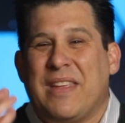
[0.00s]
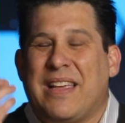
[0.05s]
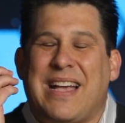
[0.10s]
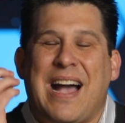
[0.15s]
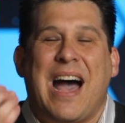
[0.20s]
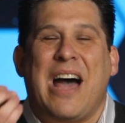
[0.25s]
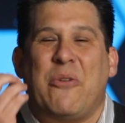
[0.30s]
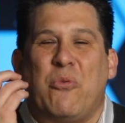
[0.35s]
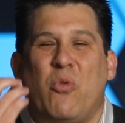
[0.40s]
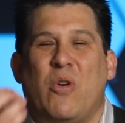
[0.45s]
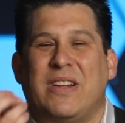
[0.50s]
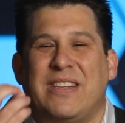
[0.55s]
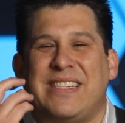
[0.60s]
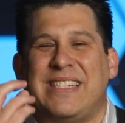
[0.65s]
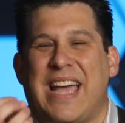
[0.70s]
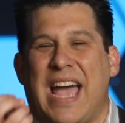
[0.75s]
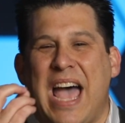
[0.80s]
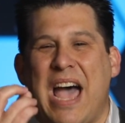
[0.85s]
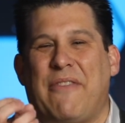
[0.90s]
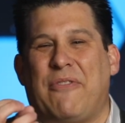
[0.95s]
God wants
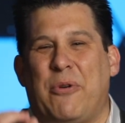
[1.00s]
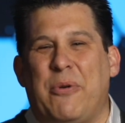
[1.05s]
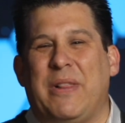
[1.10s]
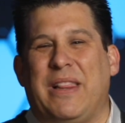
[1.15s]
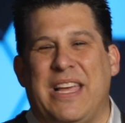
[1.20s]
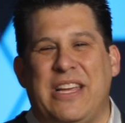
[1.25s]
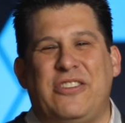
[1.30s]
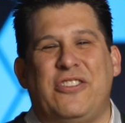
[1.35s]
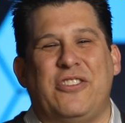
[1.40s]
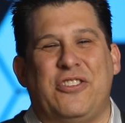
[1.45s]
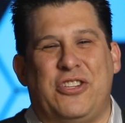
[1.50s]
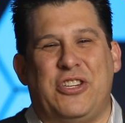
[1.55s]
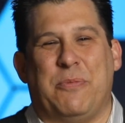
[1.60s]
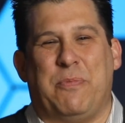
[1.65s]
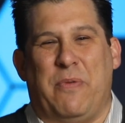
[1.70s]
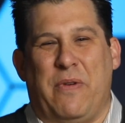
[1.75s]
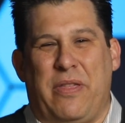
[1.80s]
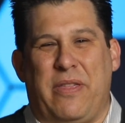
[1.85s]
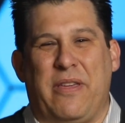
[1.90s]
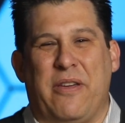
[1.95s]
to have a
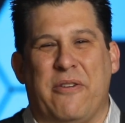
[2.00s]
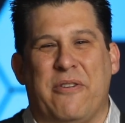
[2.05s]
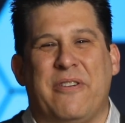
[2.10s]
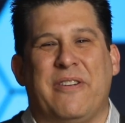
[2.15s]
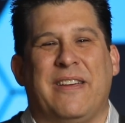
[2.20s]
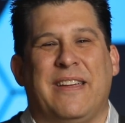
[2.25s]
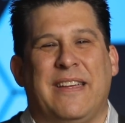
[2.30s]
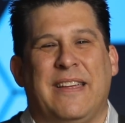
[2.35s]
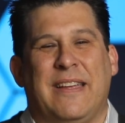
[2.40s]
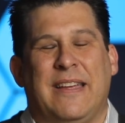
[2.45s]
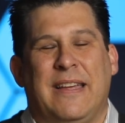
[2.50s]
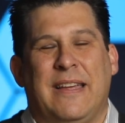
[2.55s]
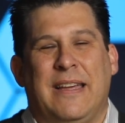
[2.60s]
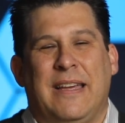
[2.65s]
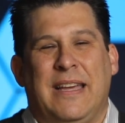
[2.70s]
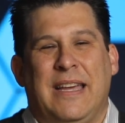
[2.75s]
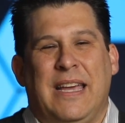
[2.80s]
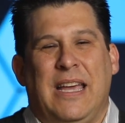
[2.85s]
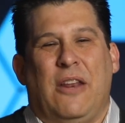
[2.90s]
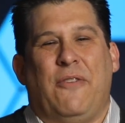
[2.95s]
relationship with you.
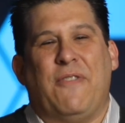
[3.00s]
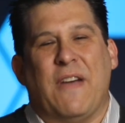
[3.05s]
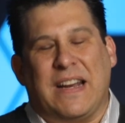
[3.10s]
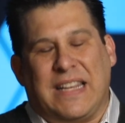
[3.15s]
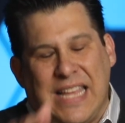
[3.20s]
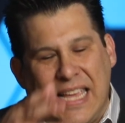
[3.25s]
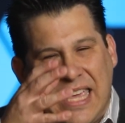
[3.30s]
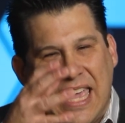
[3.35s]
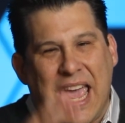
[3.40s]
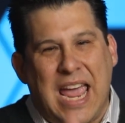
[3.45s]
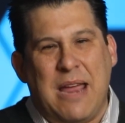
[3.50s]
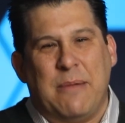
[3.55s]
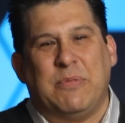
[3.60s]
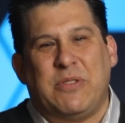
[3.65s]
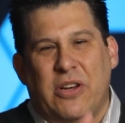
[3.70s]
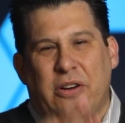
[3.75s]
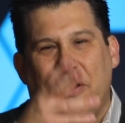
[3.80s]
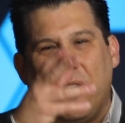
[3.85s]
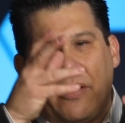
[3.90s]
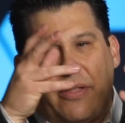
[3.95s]
In fact, He came
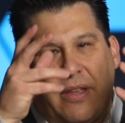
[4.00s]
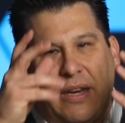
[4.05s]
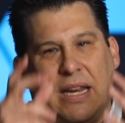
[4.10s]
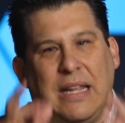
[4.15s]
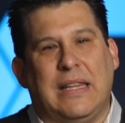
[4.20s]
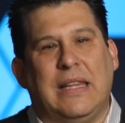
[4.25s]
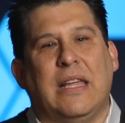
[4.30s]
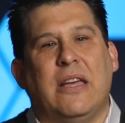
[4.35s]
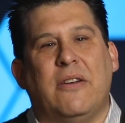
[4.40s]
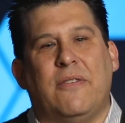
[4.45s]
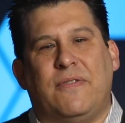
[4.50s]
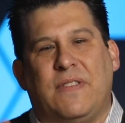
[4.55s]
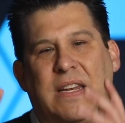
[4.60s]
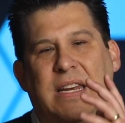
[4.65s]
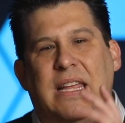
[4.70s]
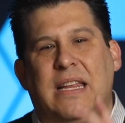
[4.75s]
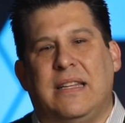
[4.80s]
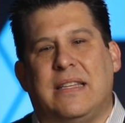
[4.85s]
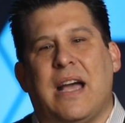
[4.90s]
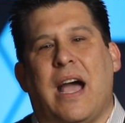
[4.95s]
to earth and He lived
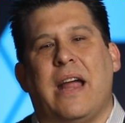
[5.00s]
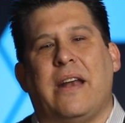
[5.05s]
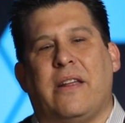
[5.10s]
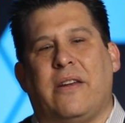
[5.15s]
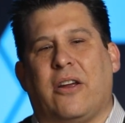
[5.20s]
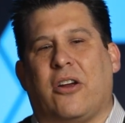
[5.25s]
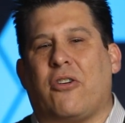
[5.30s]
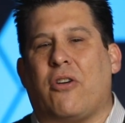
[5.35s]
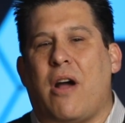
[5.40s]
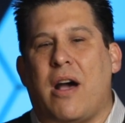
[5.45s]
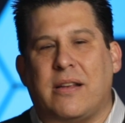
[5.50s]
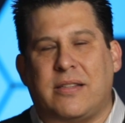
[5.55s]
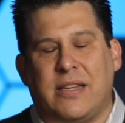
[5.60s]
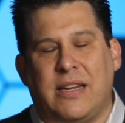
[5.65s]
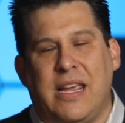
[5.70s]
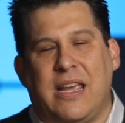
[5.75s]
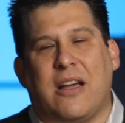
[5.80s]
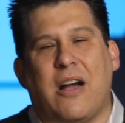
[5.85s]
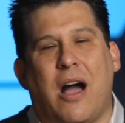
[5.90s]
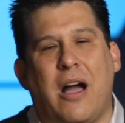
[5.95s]
and He died on a cross
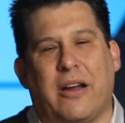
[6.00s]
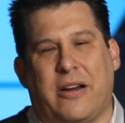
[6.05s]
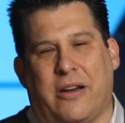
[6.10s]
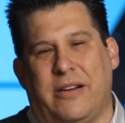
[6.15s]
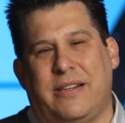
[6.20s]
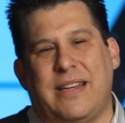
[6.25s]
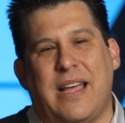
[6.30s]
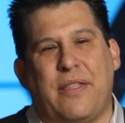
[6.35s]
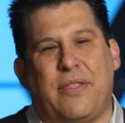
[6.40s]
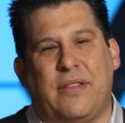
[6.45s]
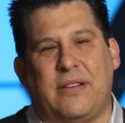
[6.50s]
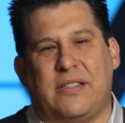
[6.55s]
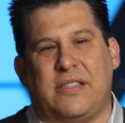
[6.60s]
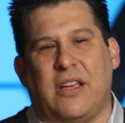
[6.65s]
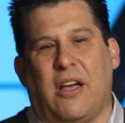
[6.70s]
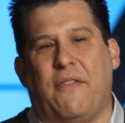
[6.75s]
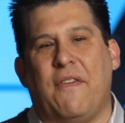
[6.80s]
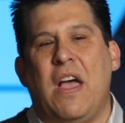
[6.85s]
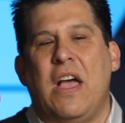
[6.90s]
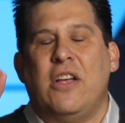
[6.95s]
and He conquered death
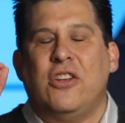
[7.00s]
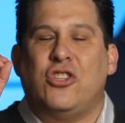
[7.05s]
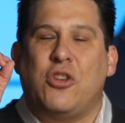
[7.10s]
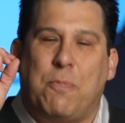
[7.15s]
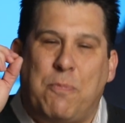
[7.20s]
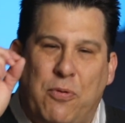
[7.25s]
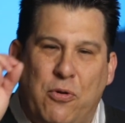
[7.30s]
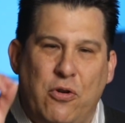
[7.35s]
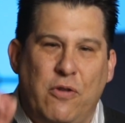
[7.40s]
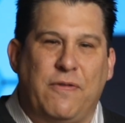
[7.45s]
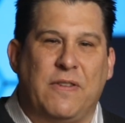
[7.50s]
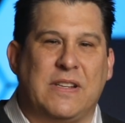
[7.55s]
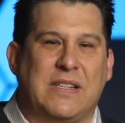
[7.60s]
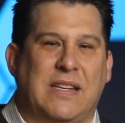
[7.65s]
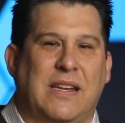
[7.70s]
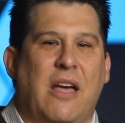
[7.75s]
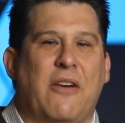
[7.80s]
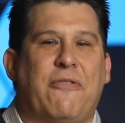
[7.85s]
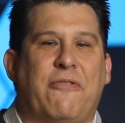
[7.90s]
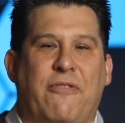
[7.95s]
itself to prove His
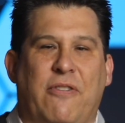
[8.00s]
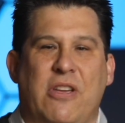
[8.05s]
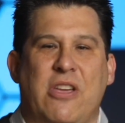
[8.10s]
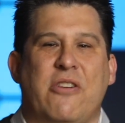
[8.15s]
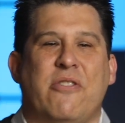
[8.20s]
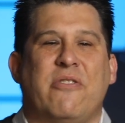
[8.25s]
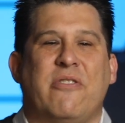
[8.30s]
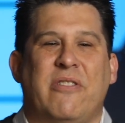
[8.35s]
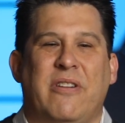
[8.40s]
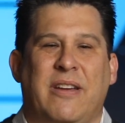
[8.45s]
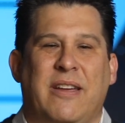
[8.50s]
love for you.